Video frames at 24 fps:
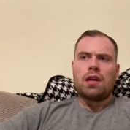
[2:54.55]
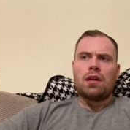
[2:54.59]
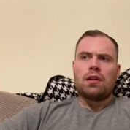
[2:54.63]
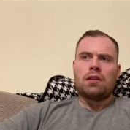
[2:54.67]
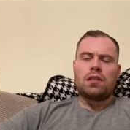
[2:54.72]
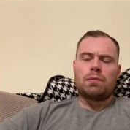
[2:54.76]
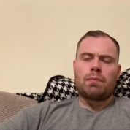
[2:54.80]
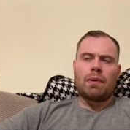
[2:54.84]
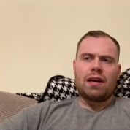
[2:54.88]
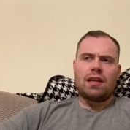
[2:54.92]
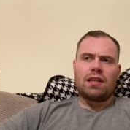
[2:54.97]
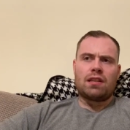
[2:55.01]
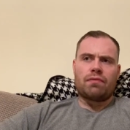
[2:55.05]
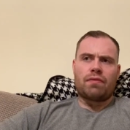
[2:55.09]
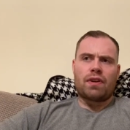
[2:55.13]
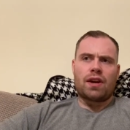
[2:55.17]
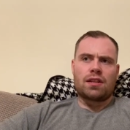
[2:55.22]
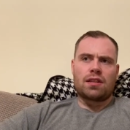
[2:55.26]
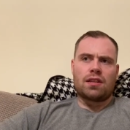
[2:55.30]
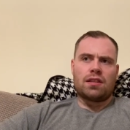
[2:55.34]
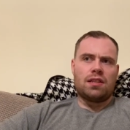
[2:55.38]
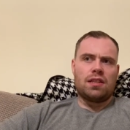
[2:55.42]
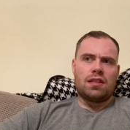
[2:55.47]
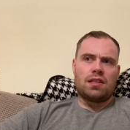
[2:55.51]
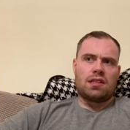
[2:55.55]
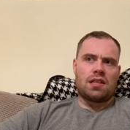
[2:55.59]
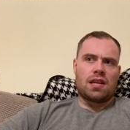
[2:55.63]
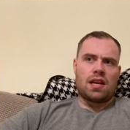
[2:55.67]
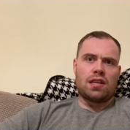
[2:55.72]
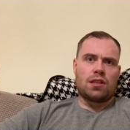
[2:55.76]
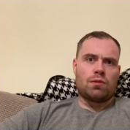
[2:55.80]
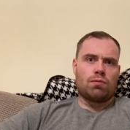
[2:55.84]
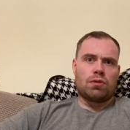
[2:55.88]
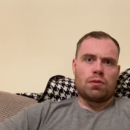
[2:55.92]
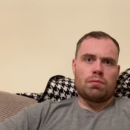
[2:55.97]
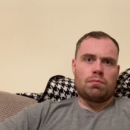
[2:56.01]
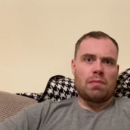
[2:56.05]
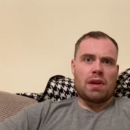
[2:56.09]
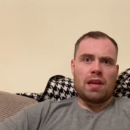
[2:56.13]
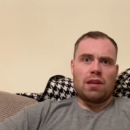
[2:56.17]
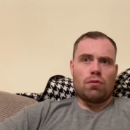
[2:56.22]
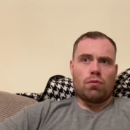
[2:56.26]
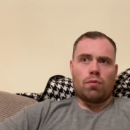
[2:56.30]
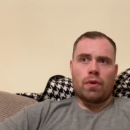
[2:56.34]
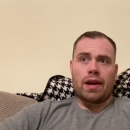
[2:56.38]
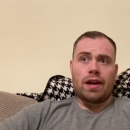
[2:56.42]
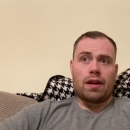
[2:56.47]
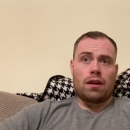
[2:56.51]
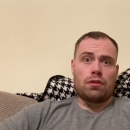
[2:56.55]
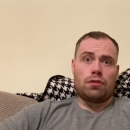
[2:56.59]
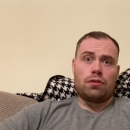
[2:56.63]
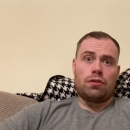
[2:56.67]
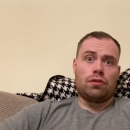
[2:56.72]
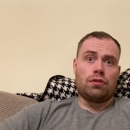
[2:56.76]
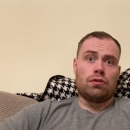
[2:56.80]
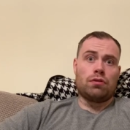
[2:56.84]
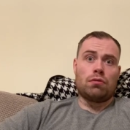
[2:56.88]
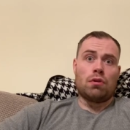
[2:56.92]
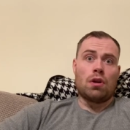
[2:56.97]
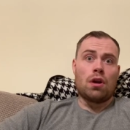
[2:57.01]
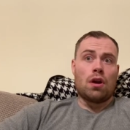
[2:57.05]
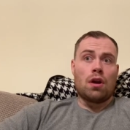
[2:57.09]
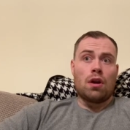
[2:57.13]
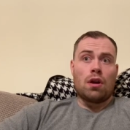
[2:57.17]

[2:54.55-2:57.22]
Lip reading: despite the fact that this test was made aware to